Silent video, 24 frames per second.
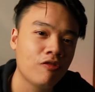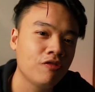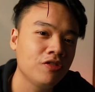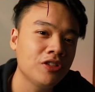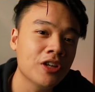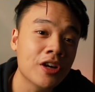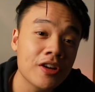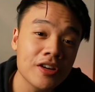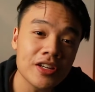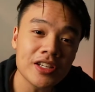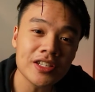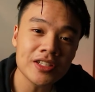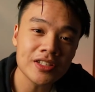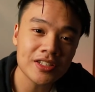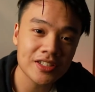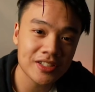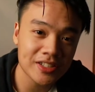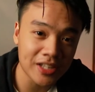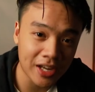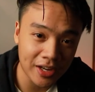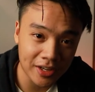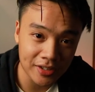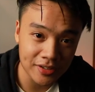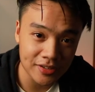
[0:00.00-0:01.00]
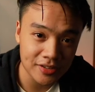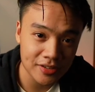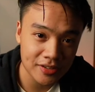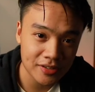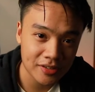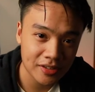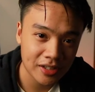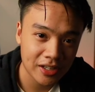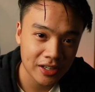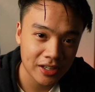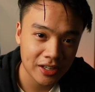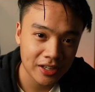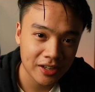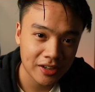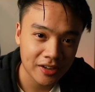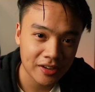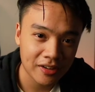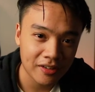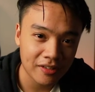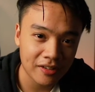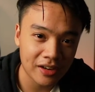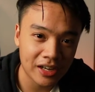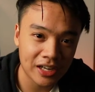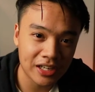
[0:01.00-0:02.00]
30 seconds
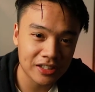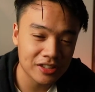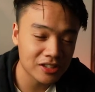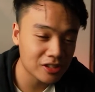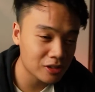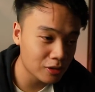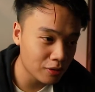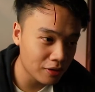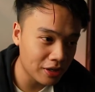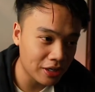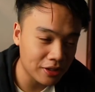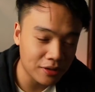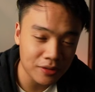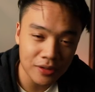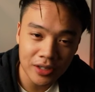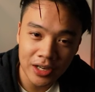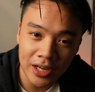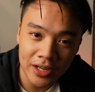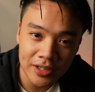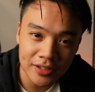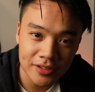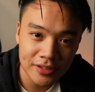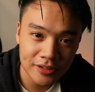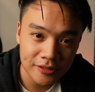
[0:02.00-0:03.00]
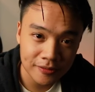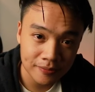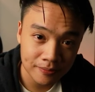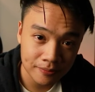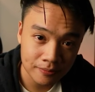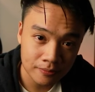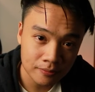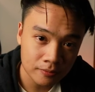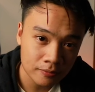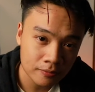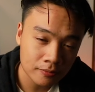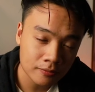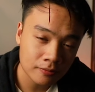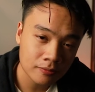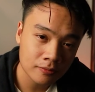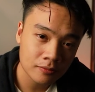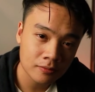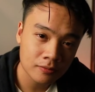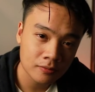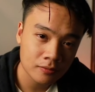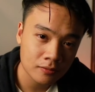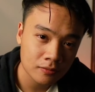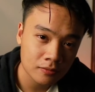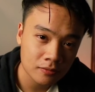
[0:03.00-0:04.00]
and I just look at you guys?
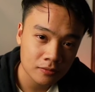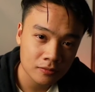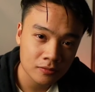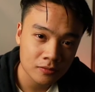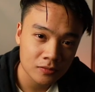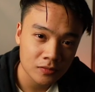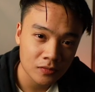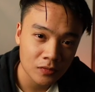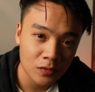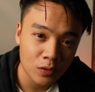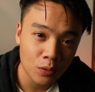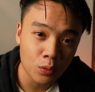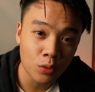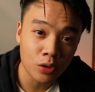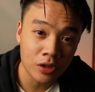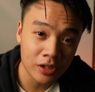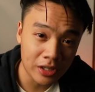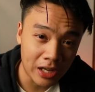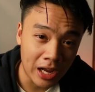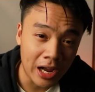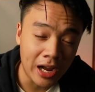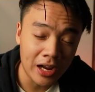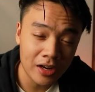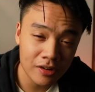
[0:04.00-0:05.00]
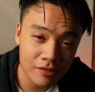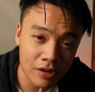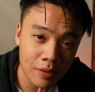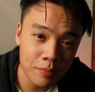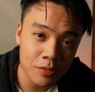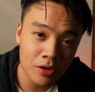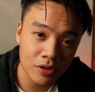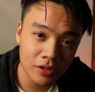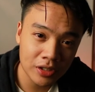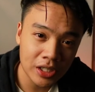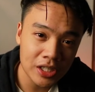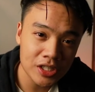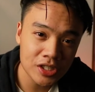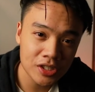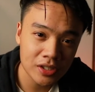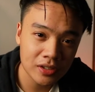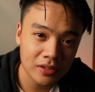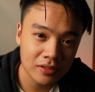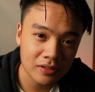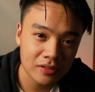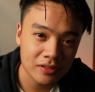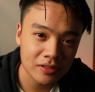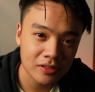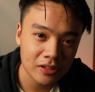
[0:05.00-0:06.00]
Wouldn't I grab your
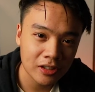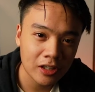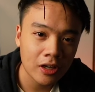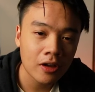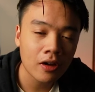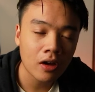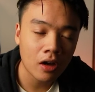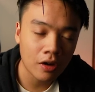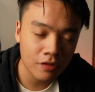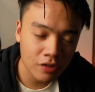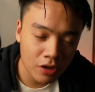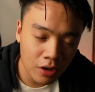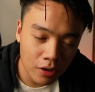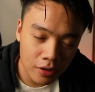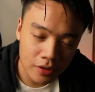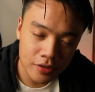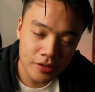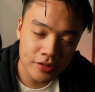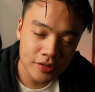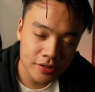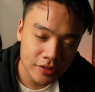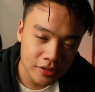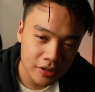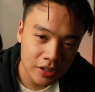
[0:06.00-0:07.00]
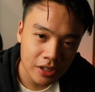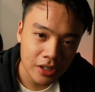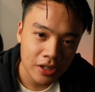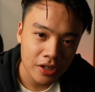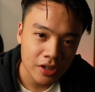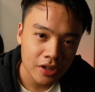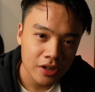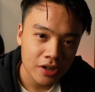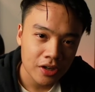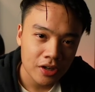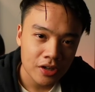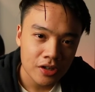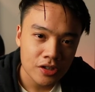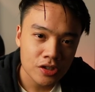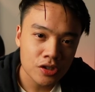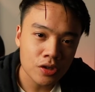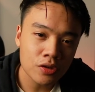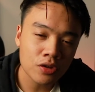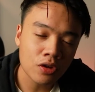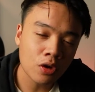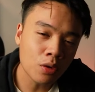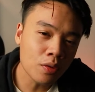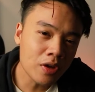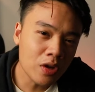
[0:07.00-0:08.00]
attention? Of course. So
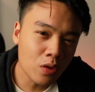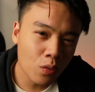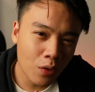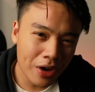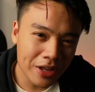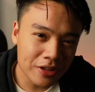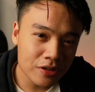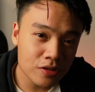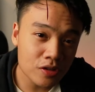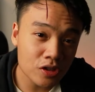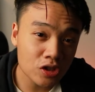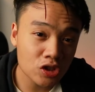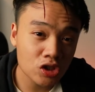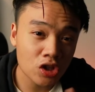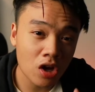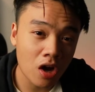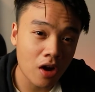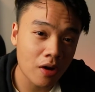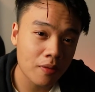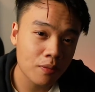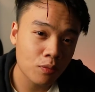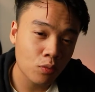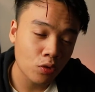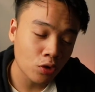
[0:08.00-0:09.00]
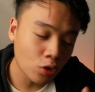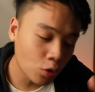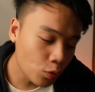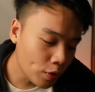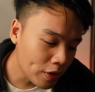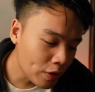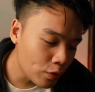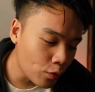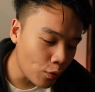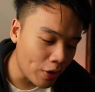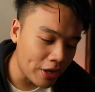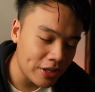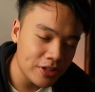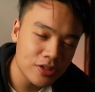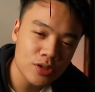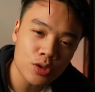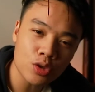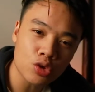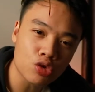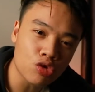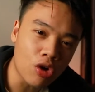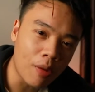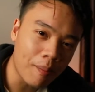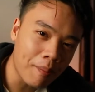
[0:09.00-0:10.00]
knowing when to stop, knowing when
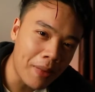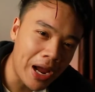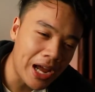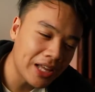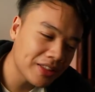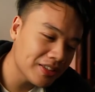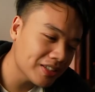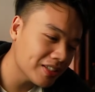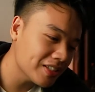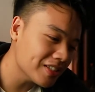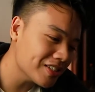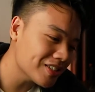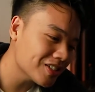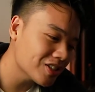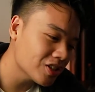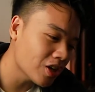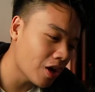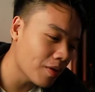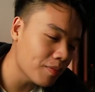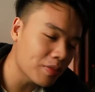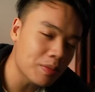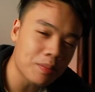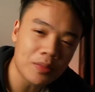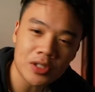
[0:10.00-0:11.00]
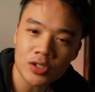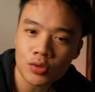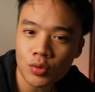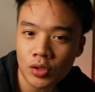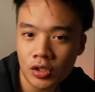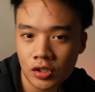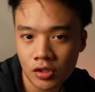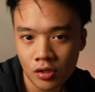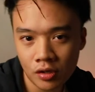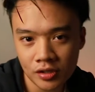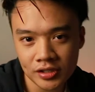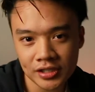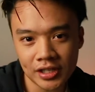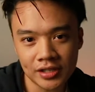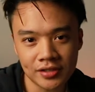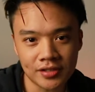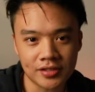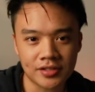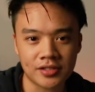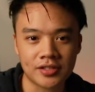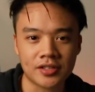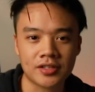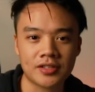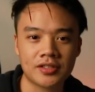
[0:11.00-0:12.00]
to dramatically stop in between your
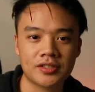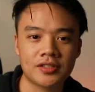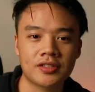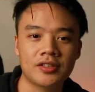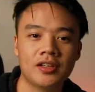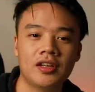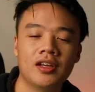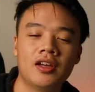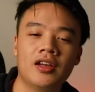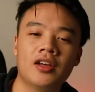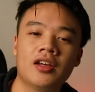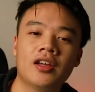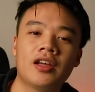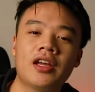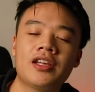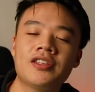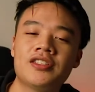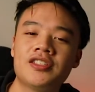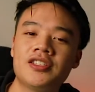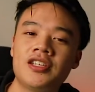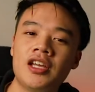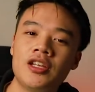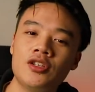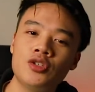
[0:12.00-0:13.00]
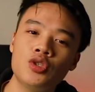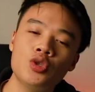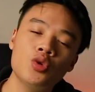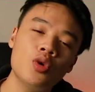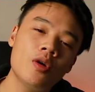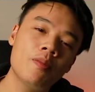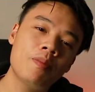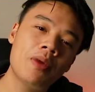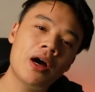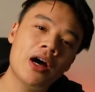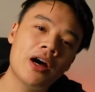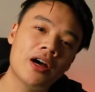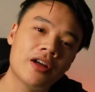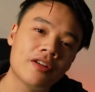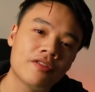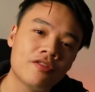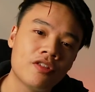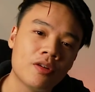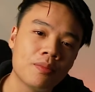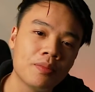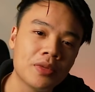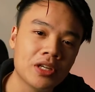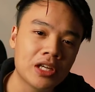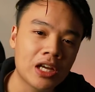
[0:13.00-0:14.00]
sentences can set you apart
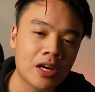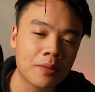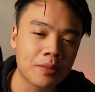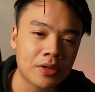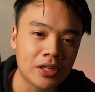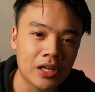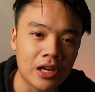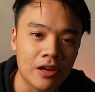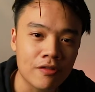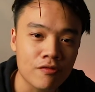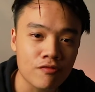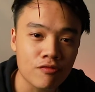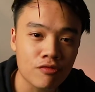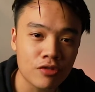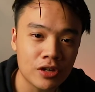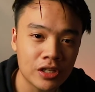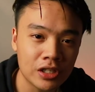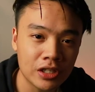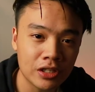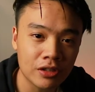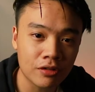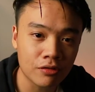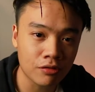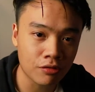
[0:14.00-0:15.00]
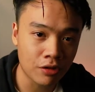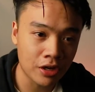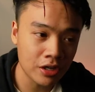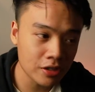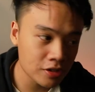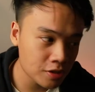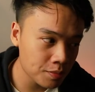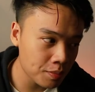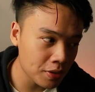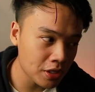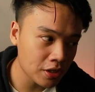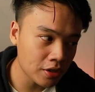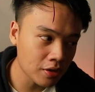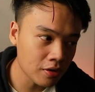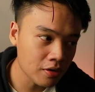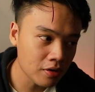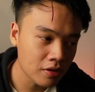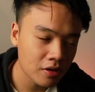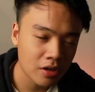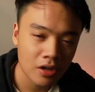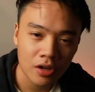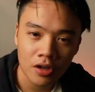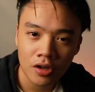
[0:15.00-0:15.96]
from becoming a really great speaker